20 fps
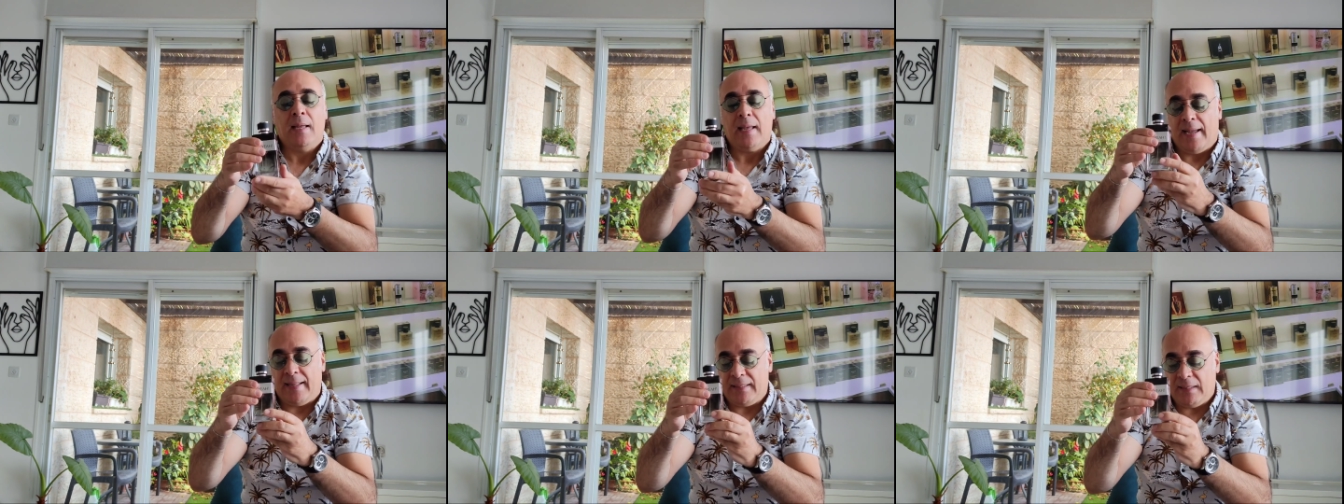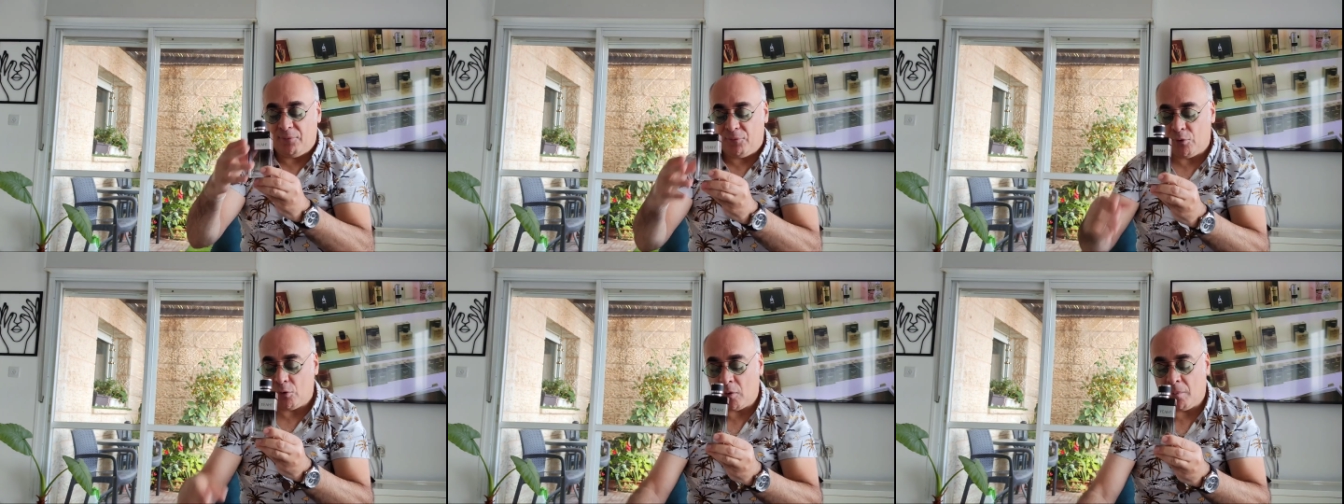And
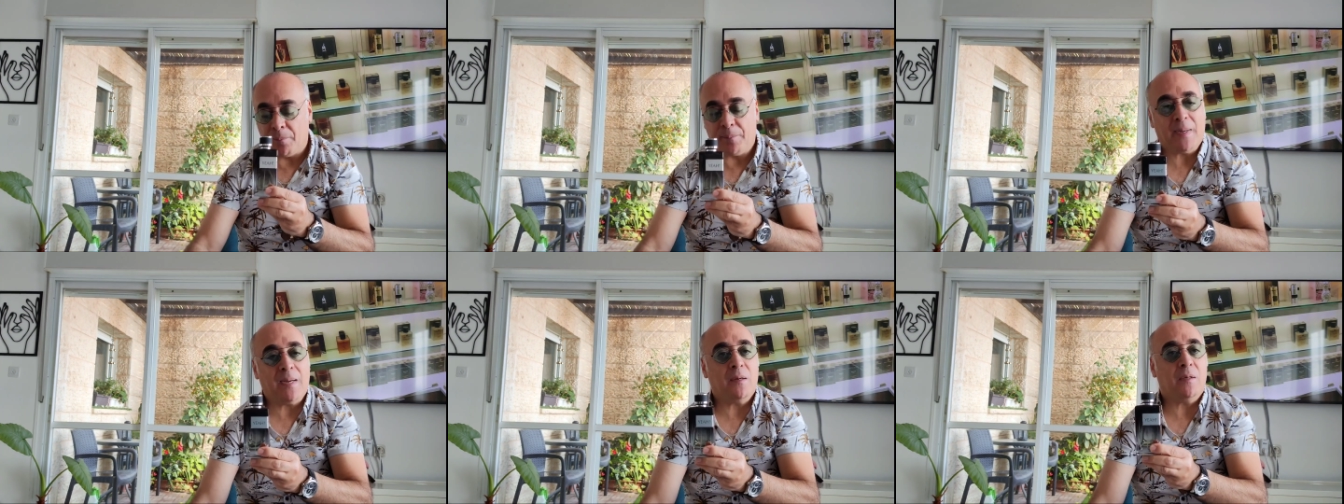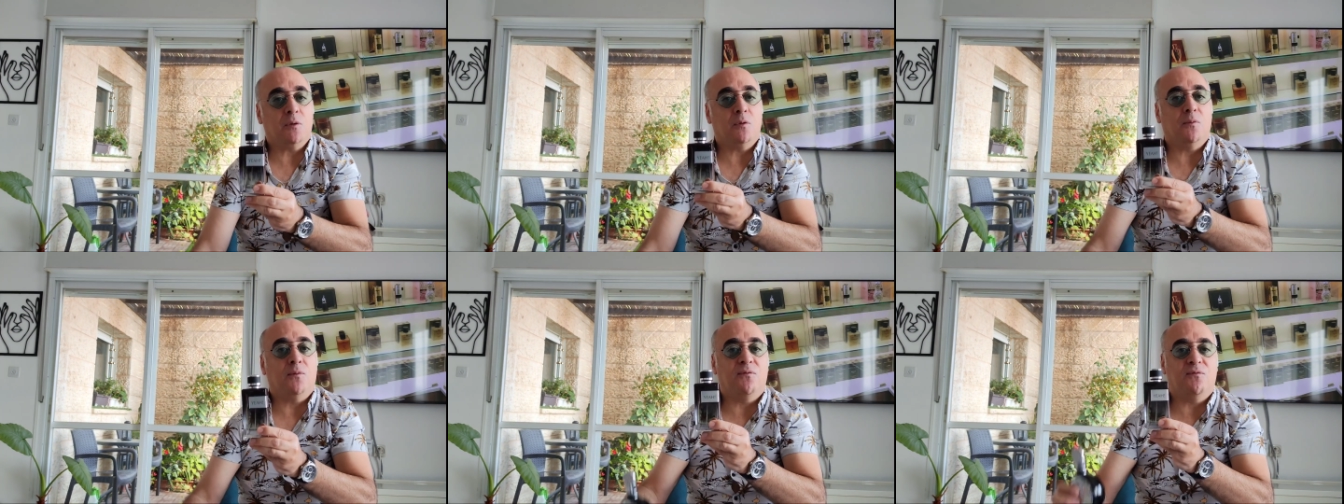if you compare
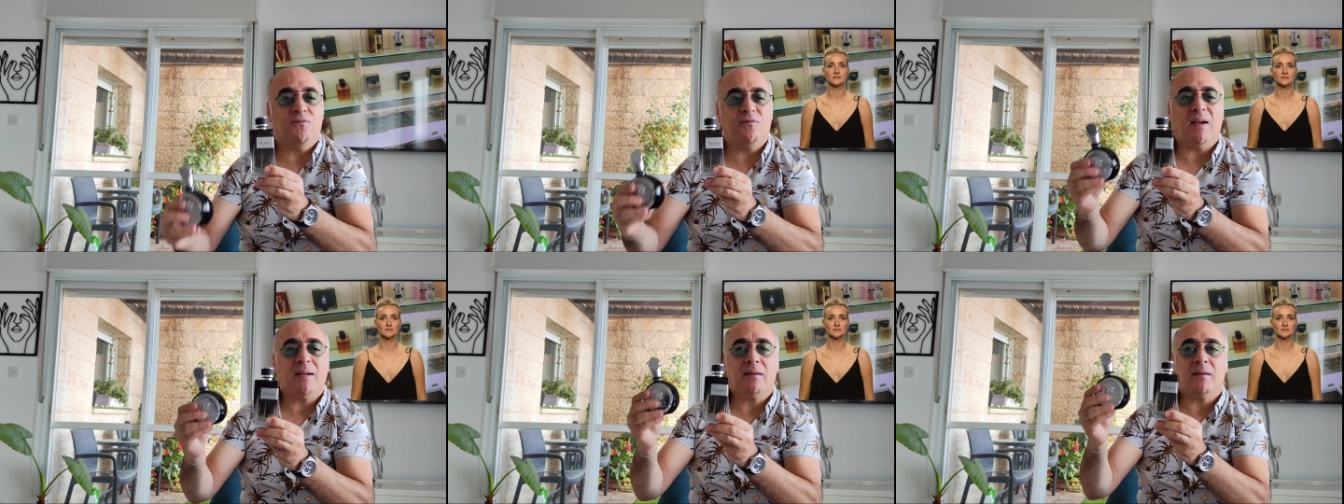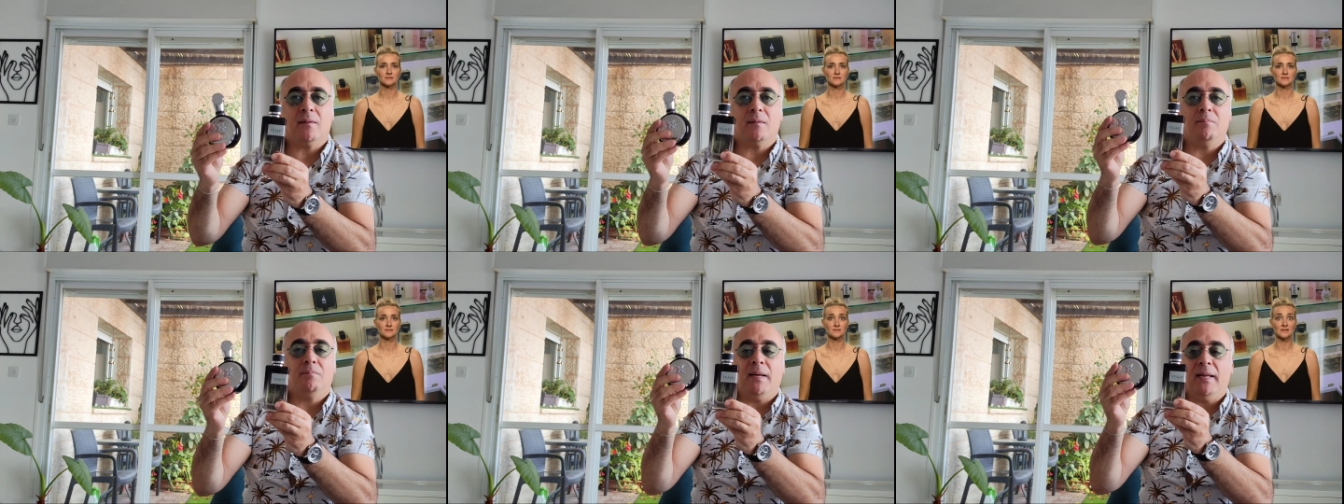it to
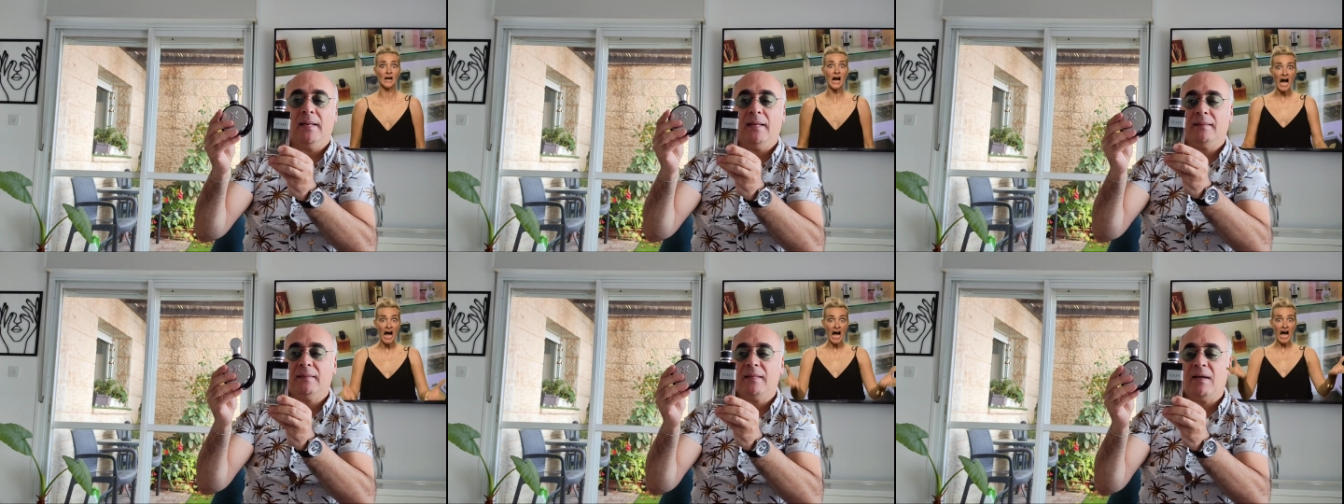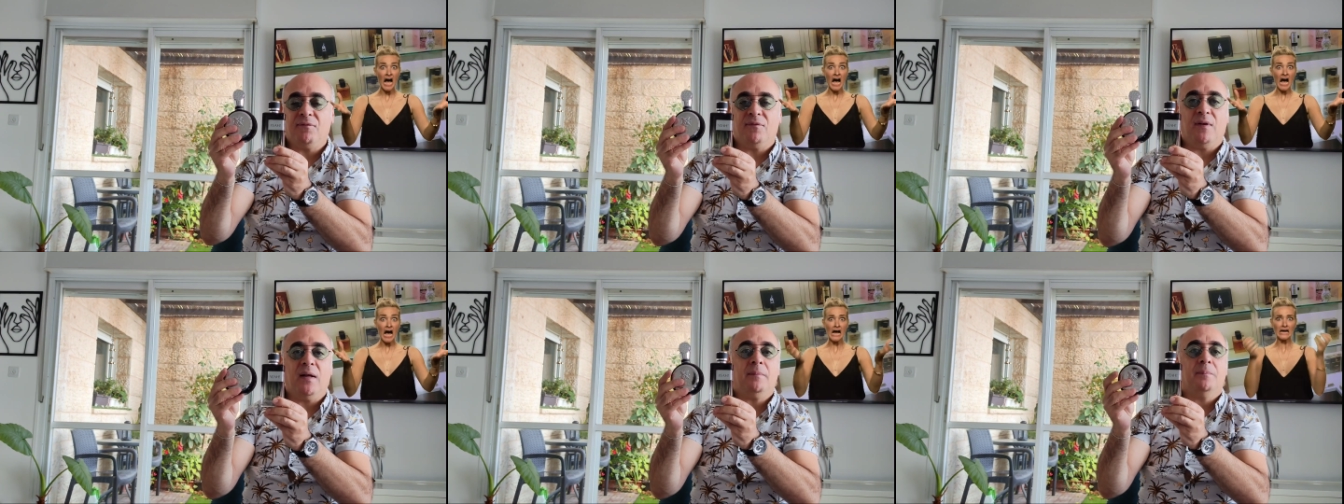Fakar by
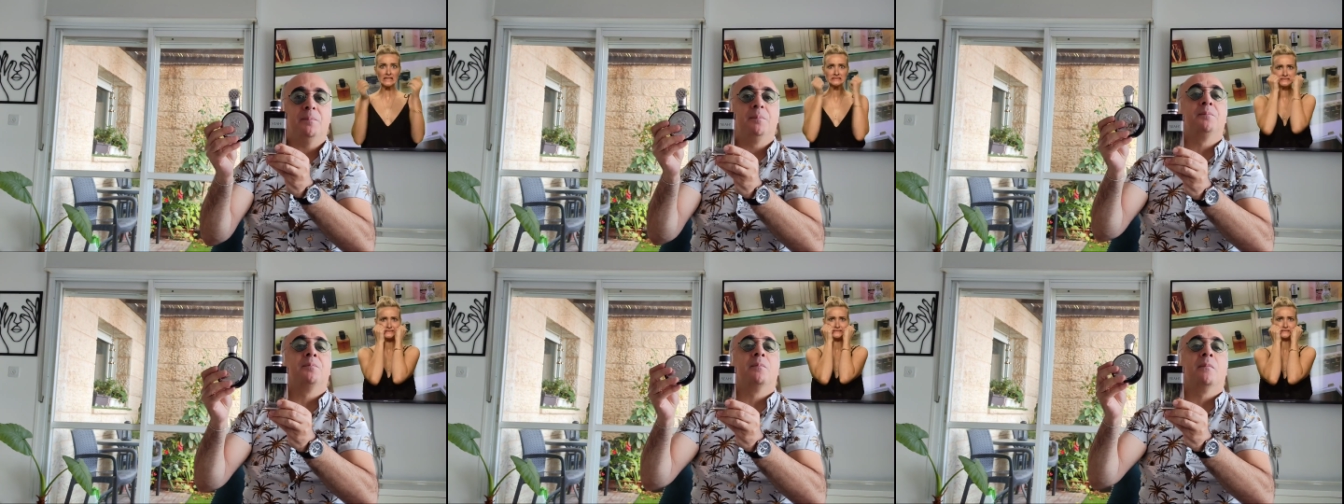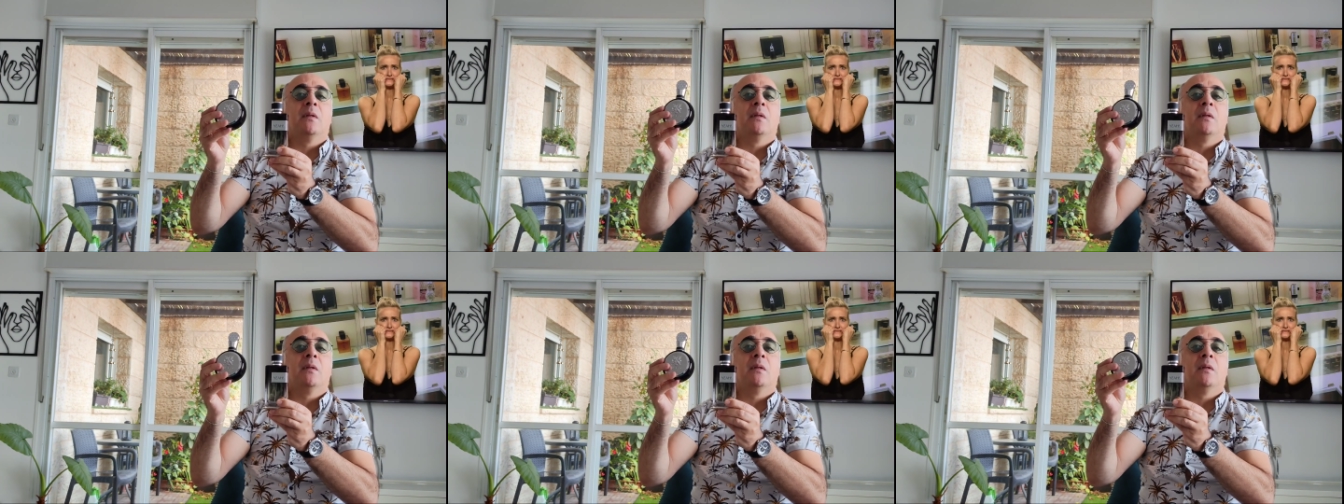Latafa,